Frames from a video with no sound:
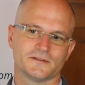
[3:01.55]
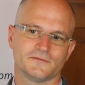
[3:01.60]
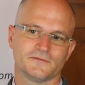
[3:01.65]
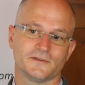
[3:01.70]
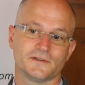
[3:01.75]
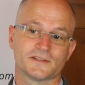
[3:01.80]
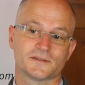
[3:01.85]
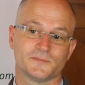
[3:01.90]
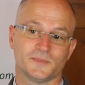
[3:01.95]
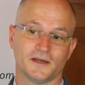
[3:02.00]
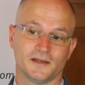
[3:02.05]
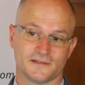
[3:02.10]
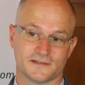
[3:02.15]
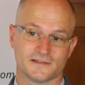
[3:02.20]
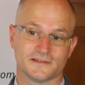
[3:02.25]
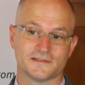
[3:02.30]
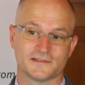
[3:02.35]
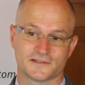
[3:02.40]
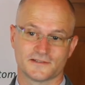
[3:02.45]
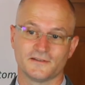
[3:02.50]
of
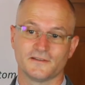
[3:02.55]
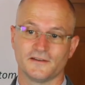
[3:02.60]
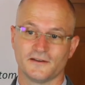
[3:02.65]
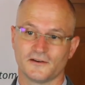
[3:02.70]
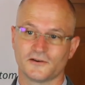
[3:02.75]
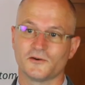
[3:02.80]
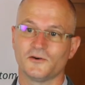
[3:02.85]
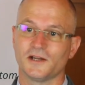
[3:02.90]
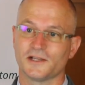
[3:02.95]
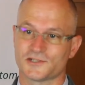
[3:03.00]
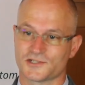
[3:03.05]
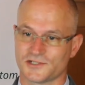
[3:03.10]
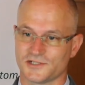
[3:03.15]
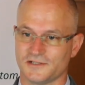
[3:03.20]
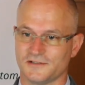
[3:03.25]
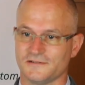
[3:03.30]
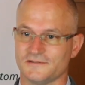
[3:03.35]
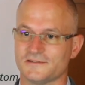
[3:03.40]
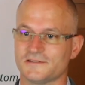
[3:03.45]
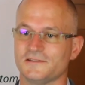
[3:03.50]
responses to their
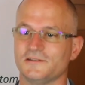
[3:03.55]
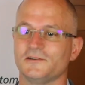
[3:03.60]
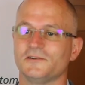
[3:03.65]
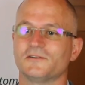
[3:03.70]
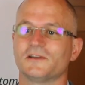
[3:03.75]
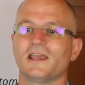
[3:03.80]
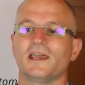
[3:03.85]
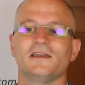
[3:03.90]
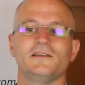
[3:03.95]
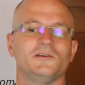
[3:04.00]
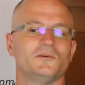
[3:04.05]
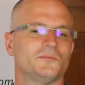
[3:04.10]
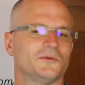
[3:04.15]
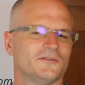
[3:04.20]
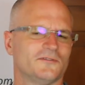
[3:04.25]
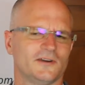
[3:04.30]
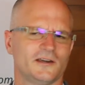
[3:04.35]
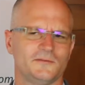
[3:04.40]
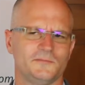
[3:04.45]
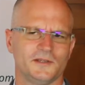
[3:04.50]
questions. You know, can you
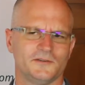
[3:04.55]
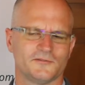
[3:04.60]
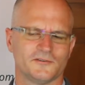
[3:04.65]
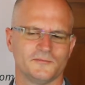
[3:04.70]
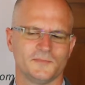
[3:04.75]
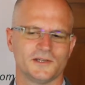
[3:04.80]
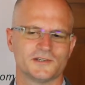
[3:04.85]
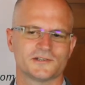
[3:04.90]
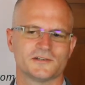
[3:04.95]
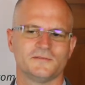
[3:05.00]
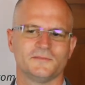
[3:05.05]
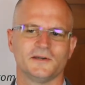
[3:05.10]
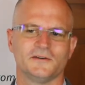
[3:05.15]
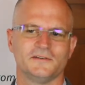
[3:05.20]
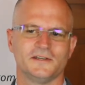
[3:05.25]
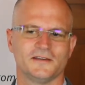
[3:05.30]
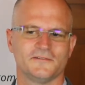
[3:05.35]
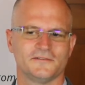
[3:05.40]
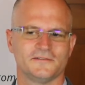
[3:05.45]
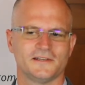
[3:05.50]
provide me information
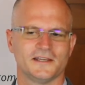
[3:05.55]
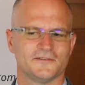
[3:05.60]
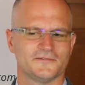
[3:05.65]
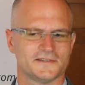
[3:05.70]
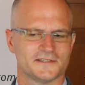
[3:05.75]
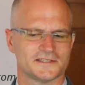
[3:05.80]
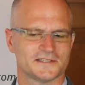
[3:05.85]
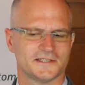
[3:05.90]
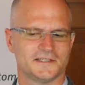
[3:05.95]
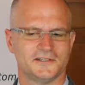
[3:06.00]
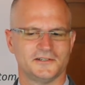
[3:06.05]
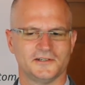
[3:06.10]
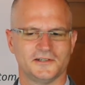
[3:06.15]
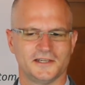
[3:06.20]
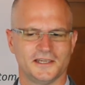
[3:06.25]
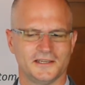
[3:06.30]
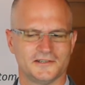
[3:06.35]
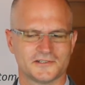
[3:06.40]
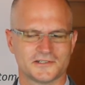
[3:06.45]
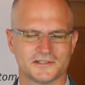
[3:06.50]
about deficit
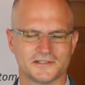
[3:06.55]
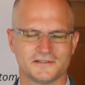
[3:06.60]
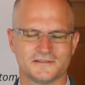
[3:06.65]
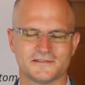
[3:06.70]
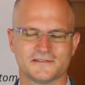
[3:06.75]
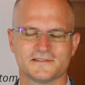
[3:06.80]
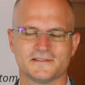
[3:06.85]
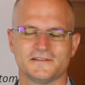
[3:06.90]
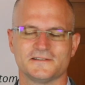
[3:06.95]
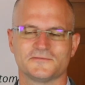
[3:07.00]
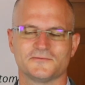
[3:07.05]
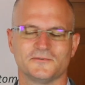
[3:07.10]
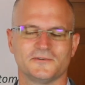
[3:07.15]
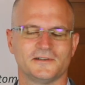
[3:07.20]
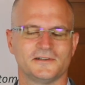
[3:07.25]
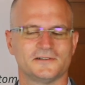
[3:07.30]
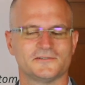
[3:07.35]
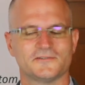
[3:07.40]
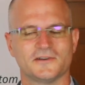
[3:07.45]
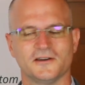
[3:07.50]
irrigation since we're
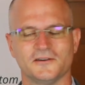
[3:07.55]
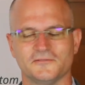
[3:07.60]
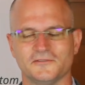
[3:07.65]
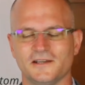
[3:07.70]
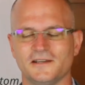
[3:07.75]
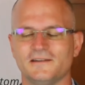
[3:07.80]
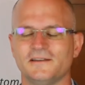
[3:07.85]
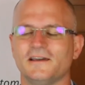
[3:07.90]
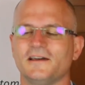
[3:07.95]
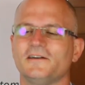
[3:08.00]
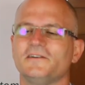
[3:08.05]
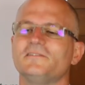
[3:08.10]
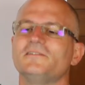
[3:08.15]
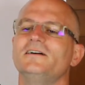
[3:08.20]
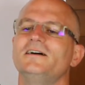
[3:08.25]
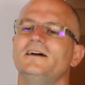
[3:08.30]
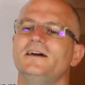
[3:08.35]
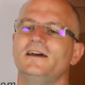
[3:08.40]
in a drought right now?